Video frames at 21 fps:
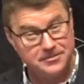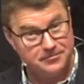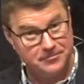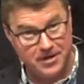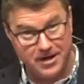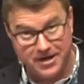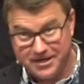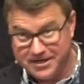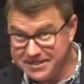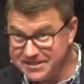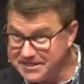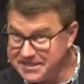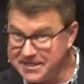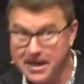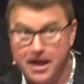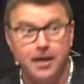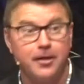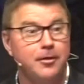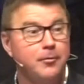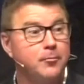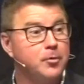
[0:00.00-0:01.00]
Ready to
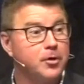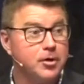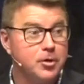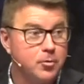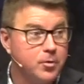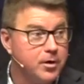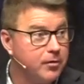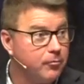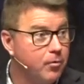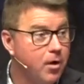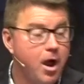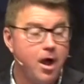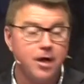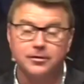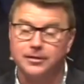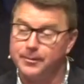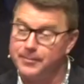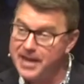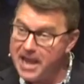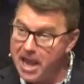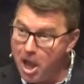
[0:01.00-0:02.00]
tell them where you went
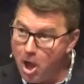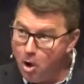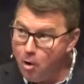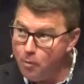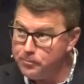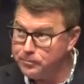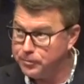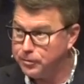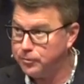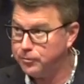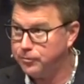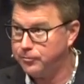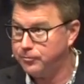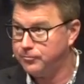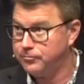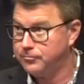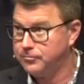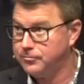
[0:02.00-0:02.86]
wrong. Let me help you.